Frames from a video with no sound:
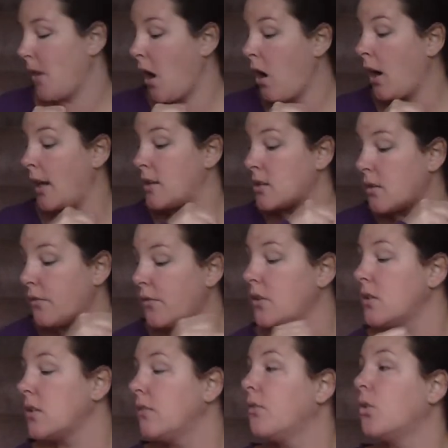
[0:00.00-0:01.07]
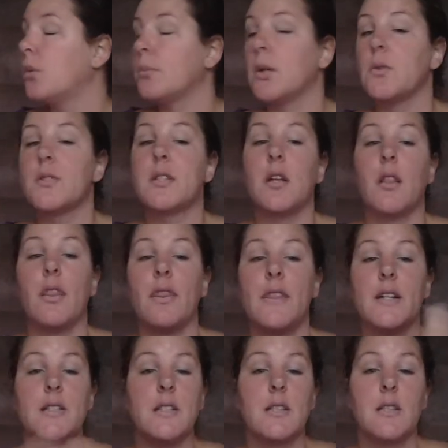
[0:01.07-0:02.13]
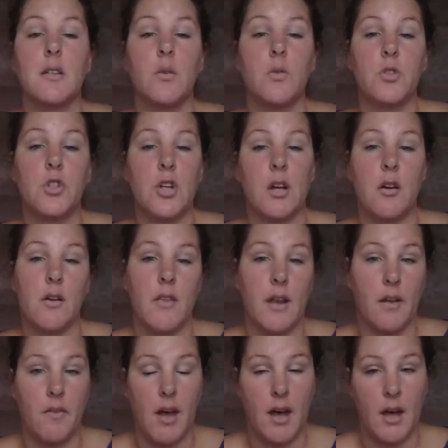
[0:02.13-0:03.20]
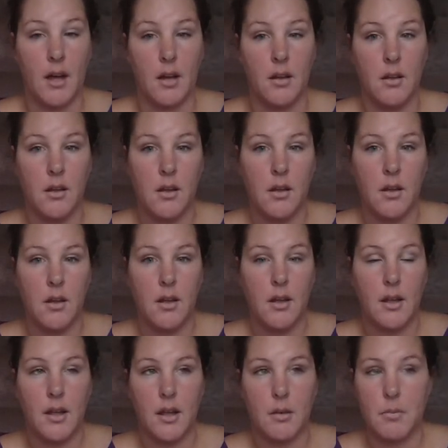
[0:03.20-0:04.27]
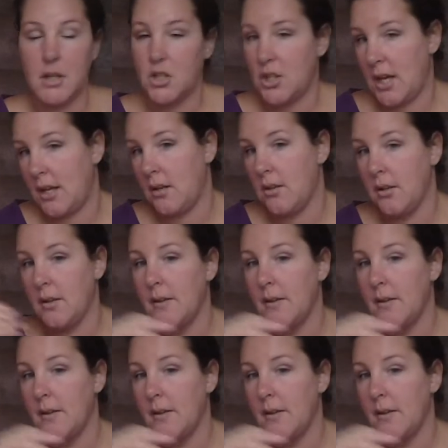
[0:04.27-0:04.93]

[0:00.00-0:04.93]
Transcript: Alright, so first and foremost, this is an old shutter that I've had in my shed